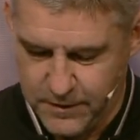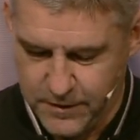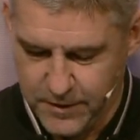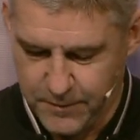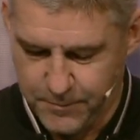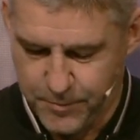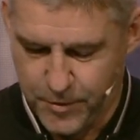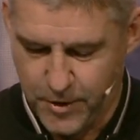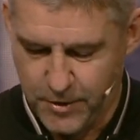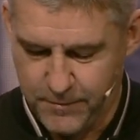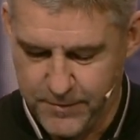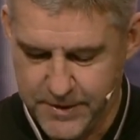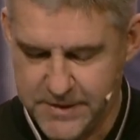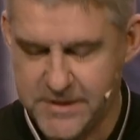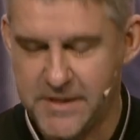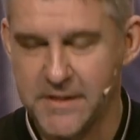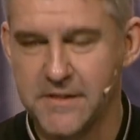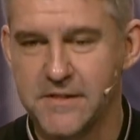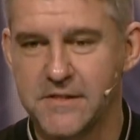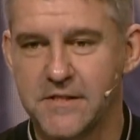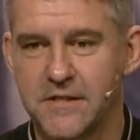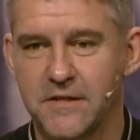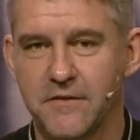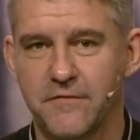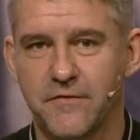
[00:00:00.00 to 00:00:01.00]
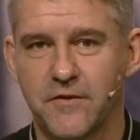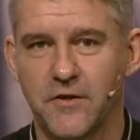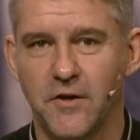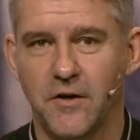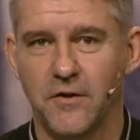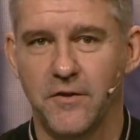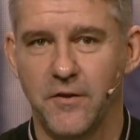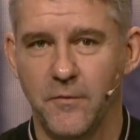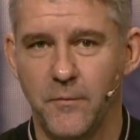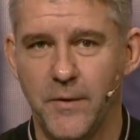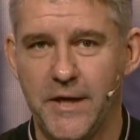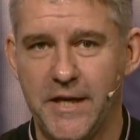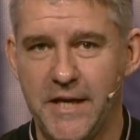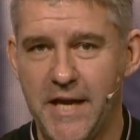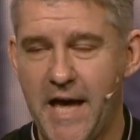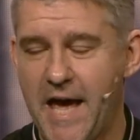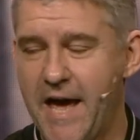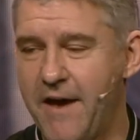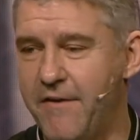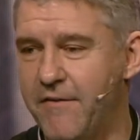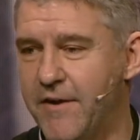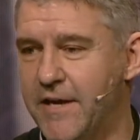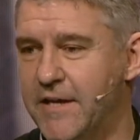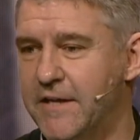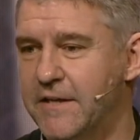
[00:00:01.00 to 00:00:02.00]
the promises of God, that we
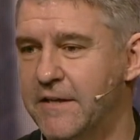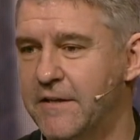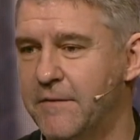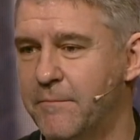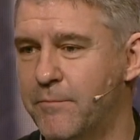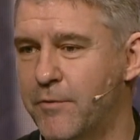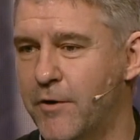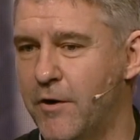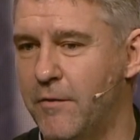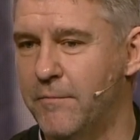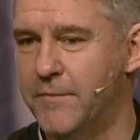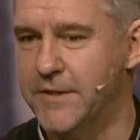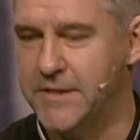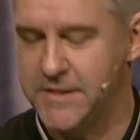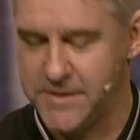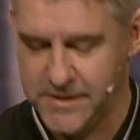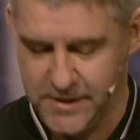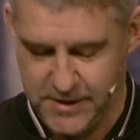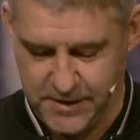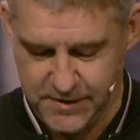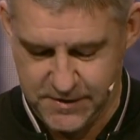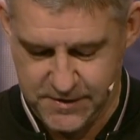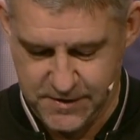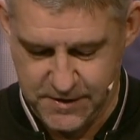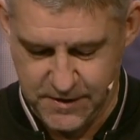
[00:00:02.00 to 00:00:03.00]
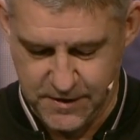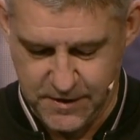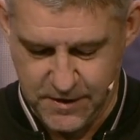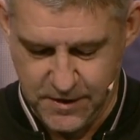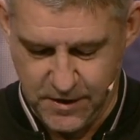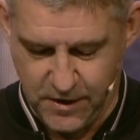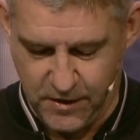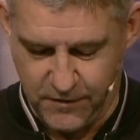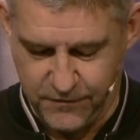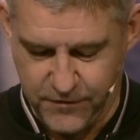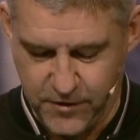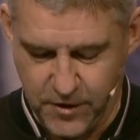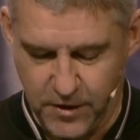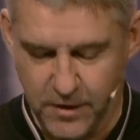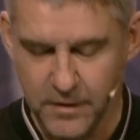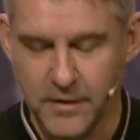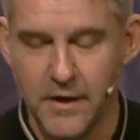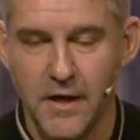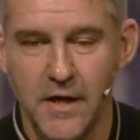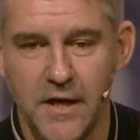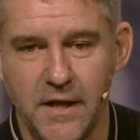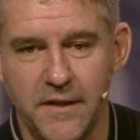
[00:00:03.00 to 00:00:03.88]
inherit the promises of God.